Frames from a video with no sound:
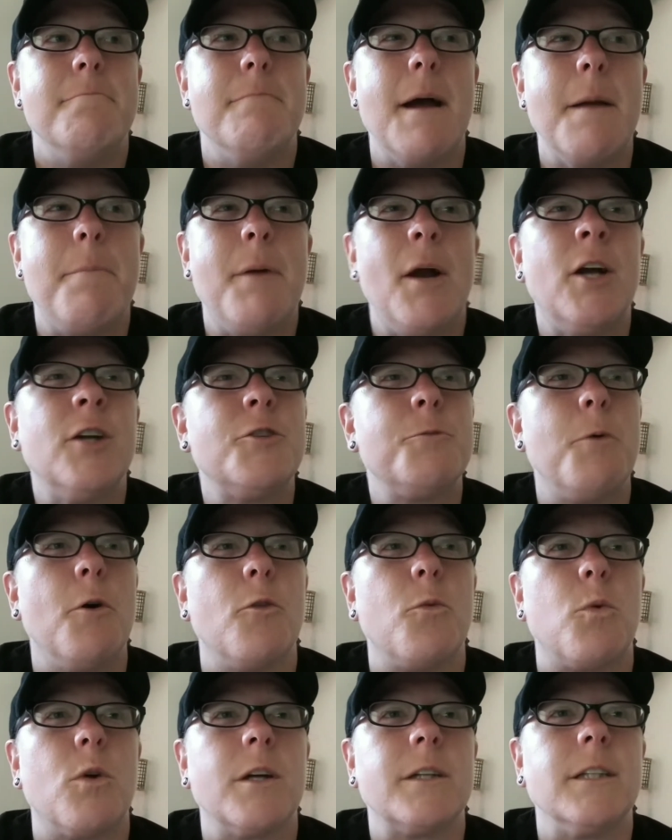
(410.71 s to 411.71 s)
my parents
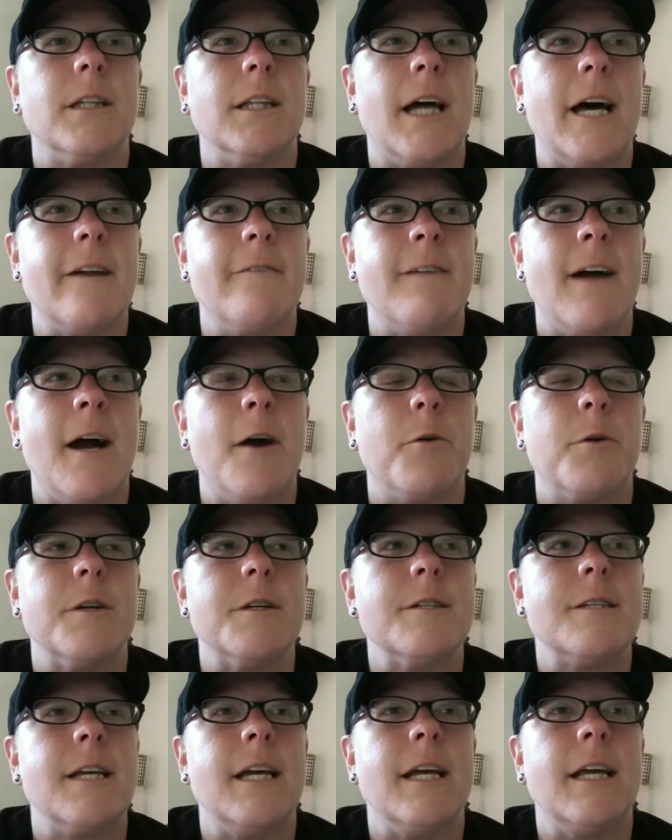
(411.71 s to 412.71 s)
both worked a lot of
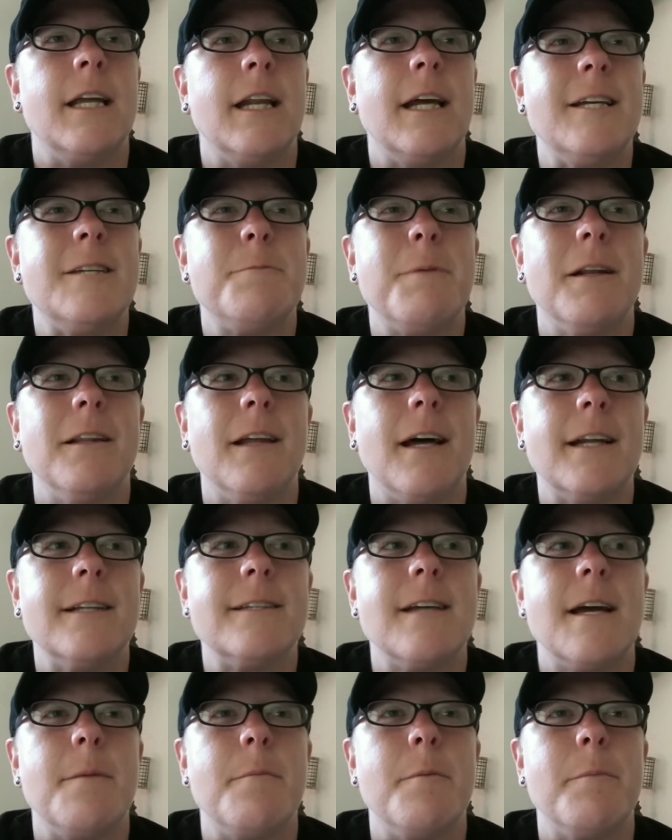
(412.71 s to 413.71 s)
hours and I spent a lot
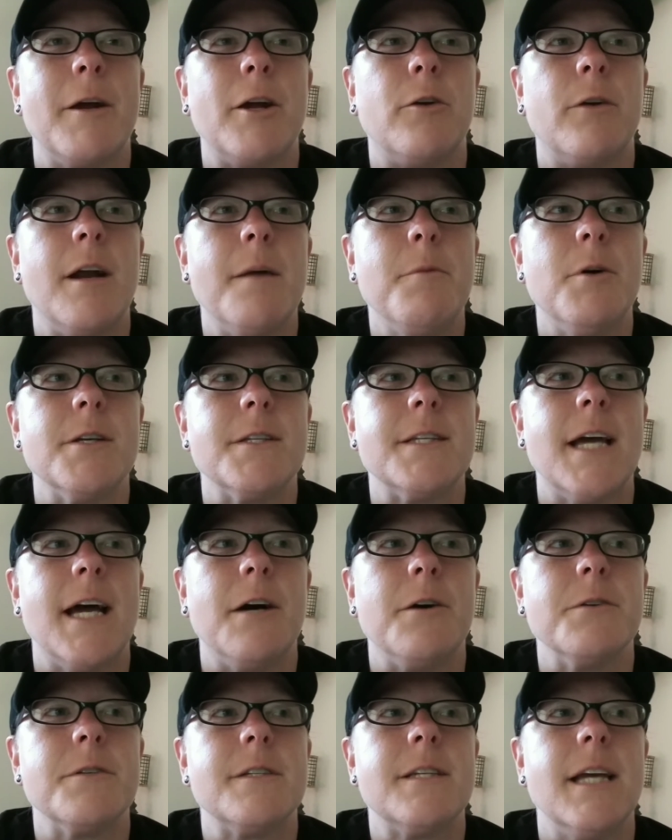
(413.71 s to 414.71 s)
of time at my grandma's
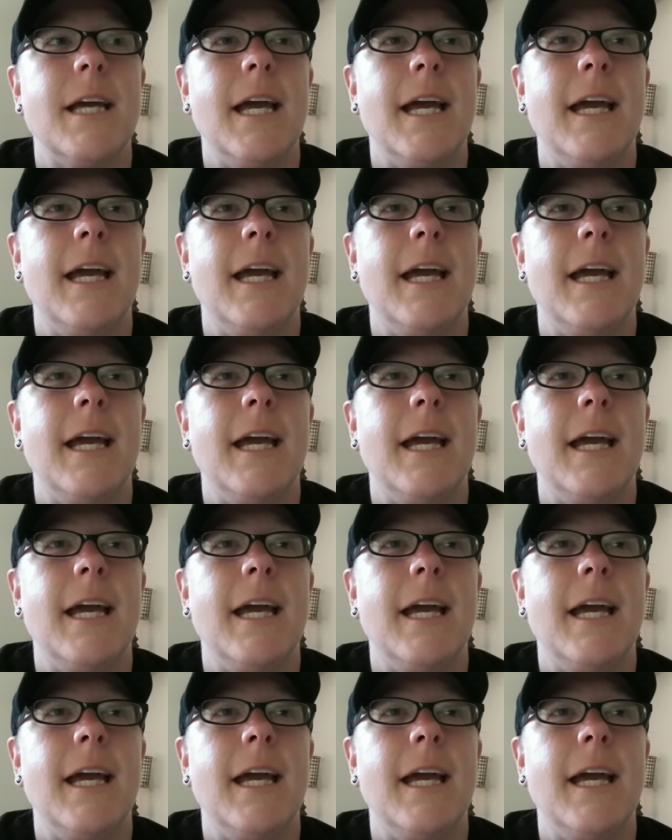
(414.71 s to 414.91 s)
house